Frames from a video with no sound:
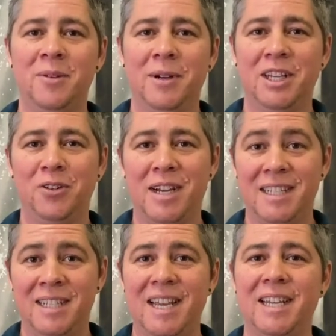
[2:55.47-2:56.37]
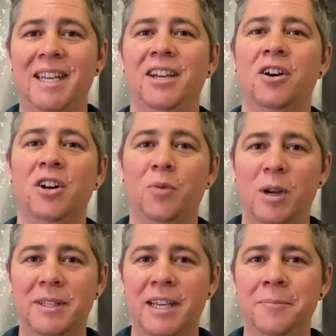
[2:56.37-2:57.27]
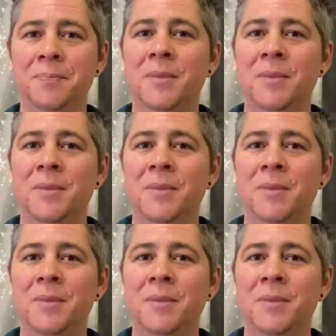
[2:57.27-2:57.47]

about the Graston technique on our website.